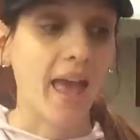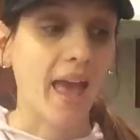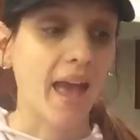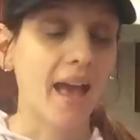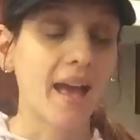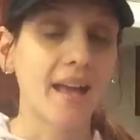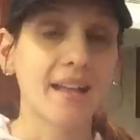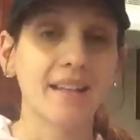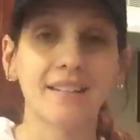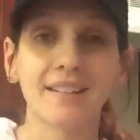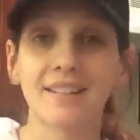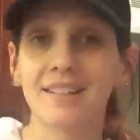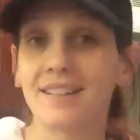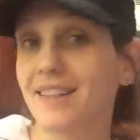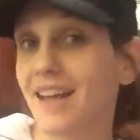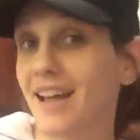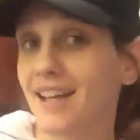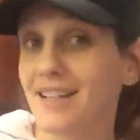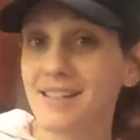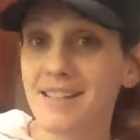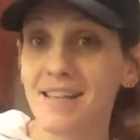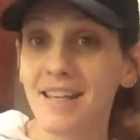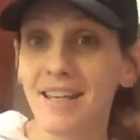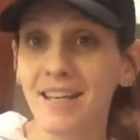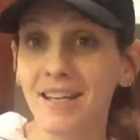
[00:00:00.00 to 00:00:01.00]
And
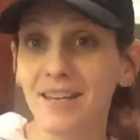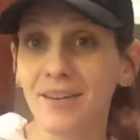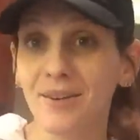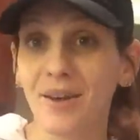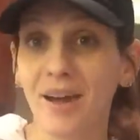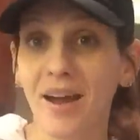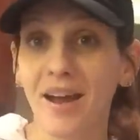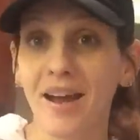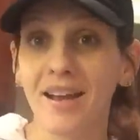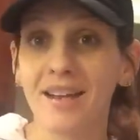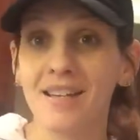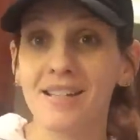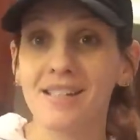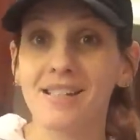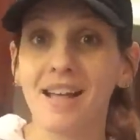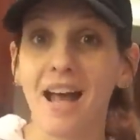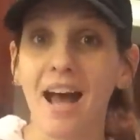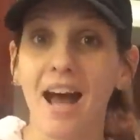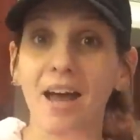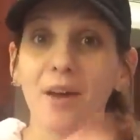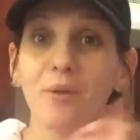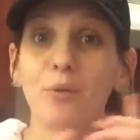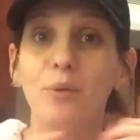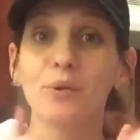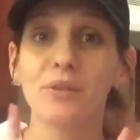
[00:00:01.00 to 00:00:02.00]
that's it, you guys.
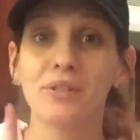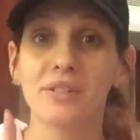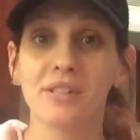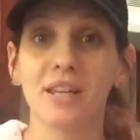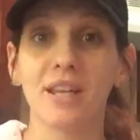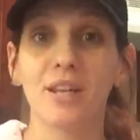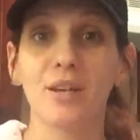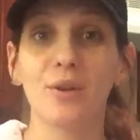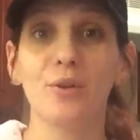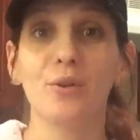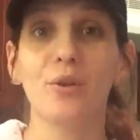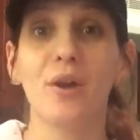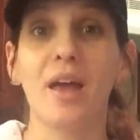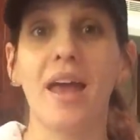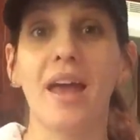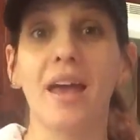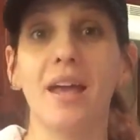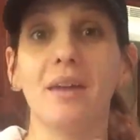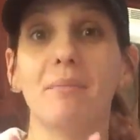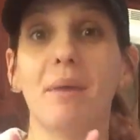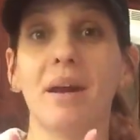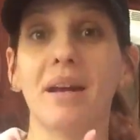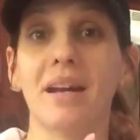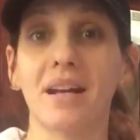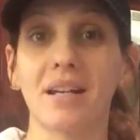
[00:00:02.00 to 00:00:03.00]
I will see you
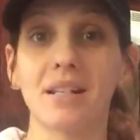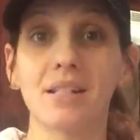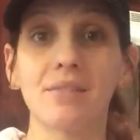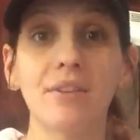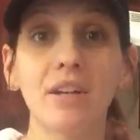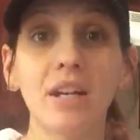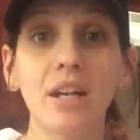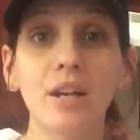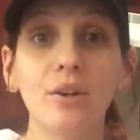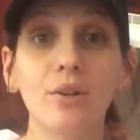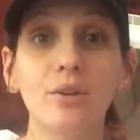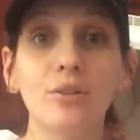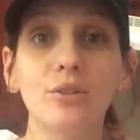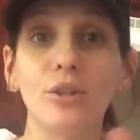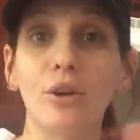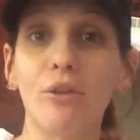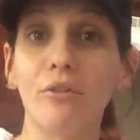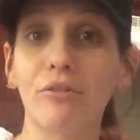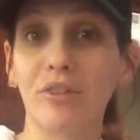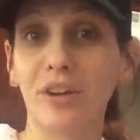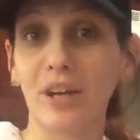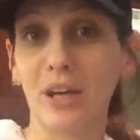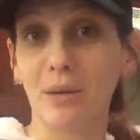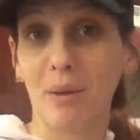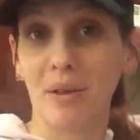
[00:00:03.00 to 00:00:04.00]
in my next video.
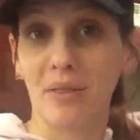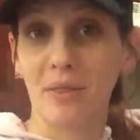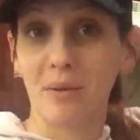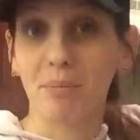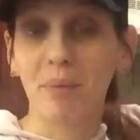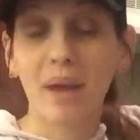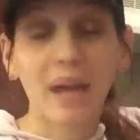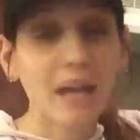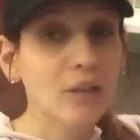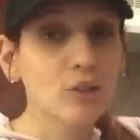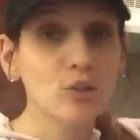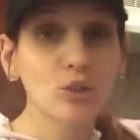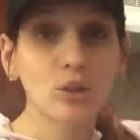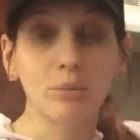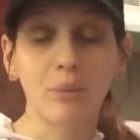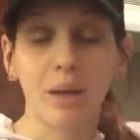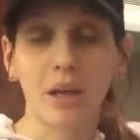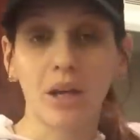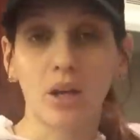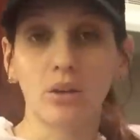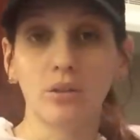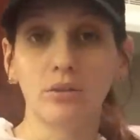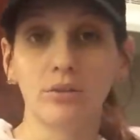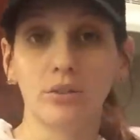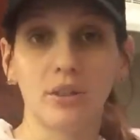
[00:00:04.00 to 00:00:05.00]
Don't forget about the pantry
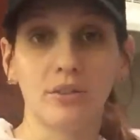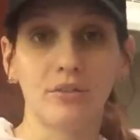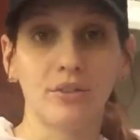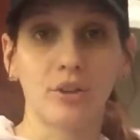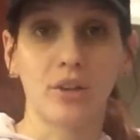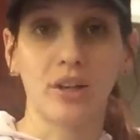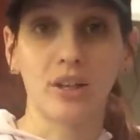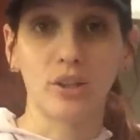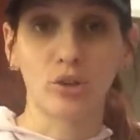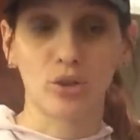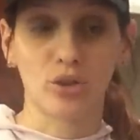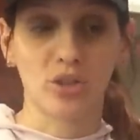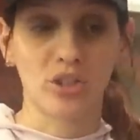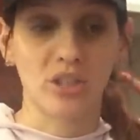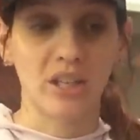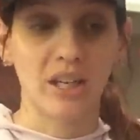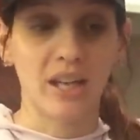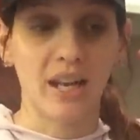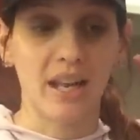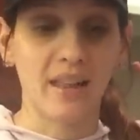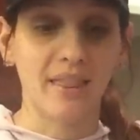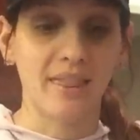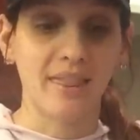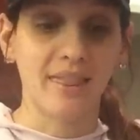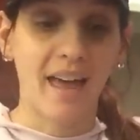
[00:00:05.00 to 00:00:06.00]
makeover if you're interested
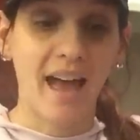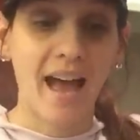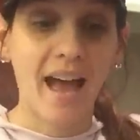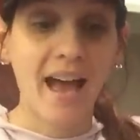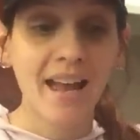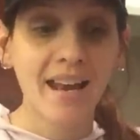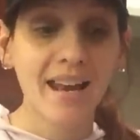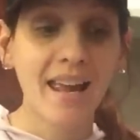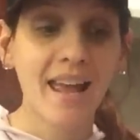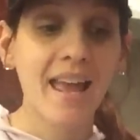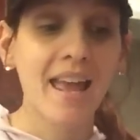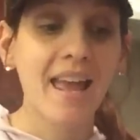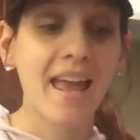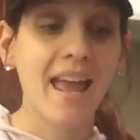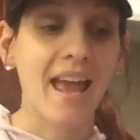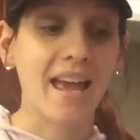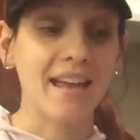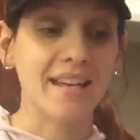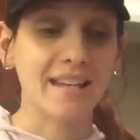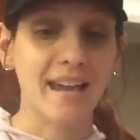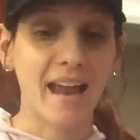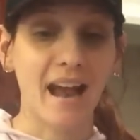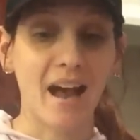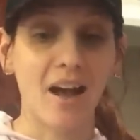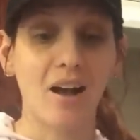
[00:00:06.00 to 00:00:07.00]
in that.
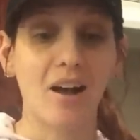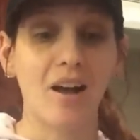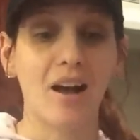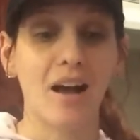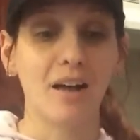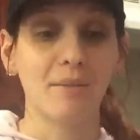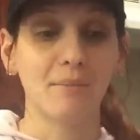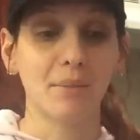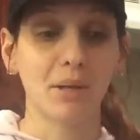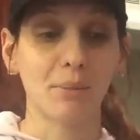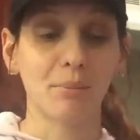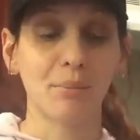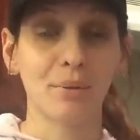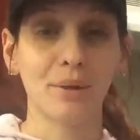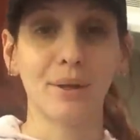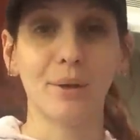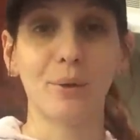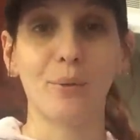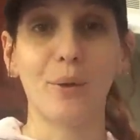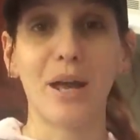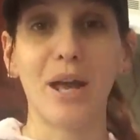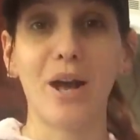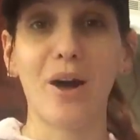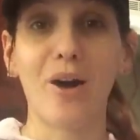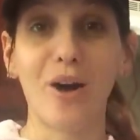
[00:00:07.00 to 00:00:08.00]
And now I'm gonna put
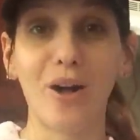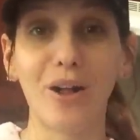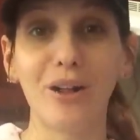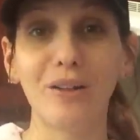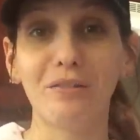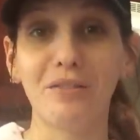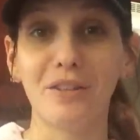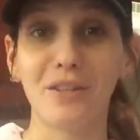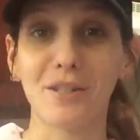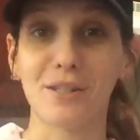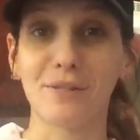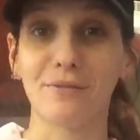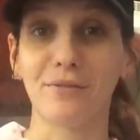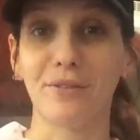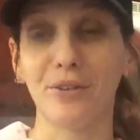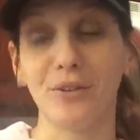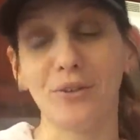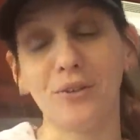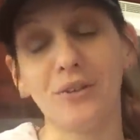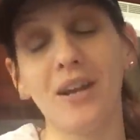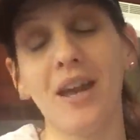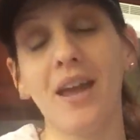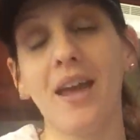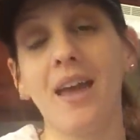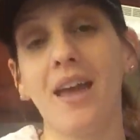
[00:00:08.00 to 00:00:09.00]
away all of this
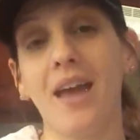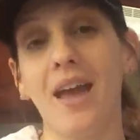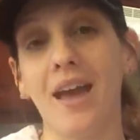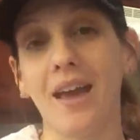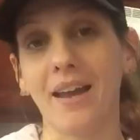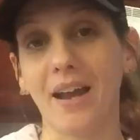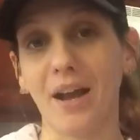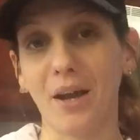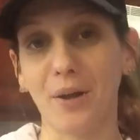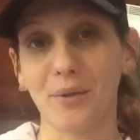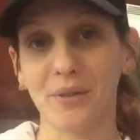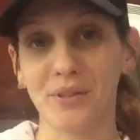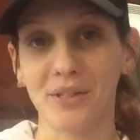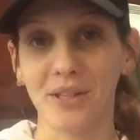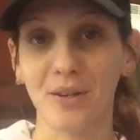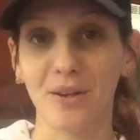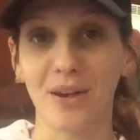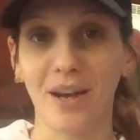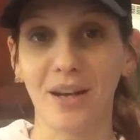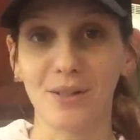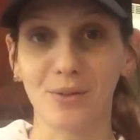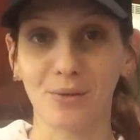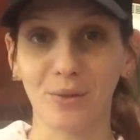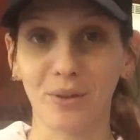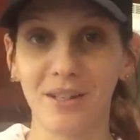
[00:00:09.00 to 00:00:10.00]
food, and I will see you
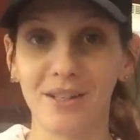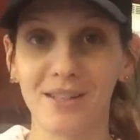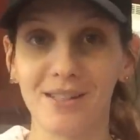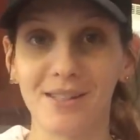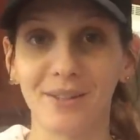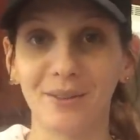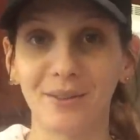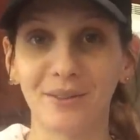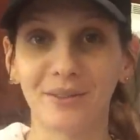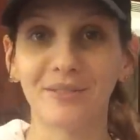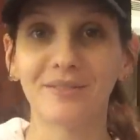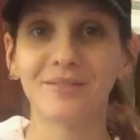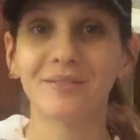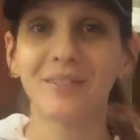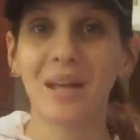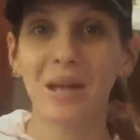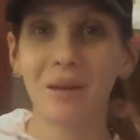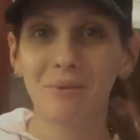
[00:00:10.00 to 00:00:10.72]
guys really soon.